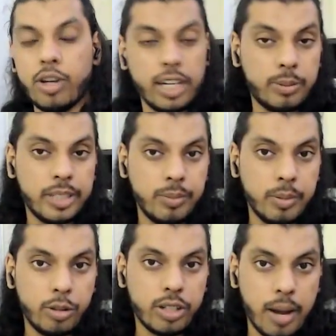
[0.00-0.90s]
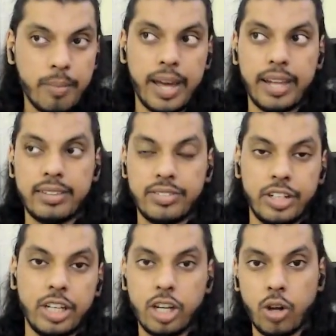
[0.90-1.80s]
You're expecting people to come and
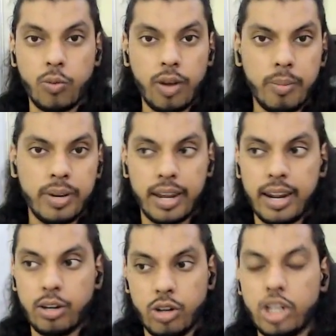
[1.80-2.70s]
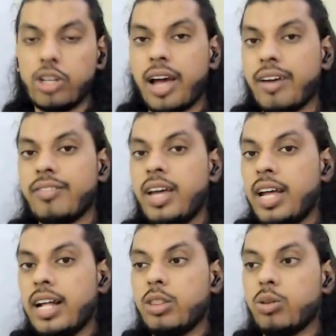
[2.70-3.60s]
sit in your webinar, and you need to have
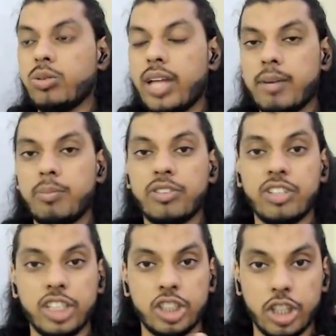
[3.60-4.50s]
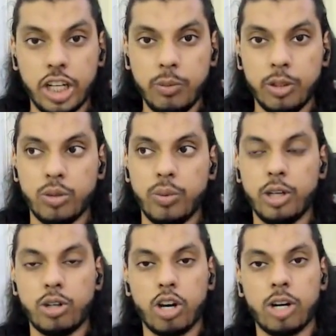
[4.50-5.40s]
that presentation ready with you, where
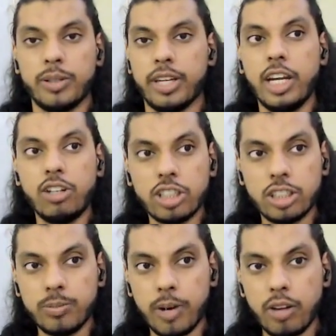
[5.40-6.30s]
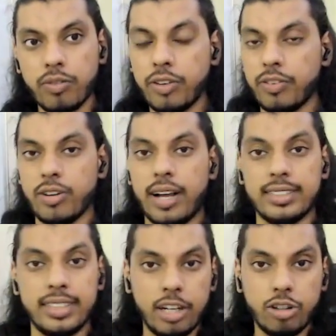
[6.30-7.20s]
you talk about the introduction part of it, where you
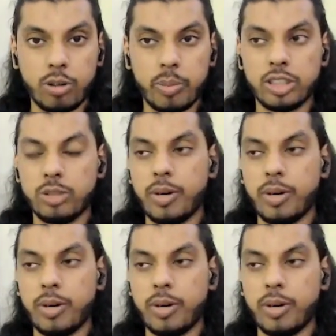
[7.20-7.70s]
answer their introduction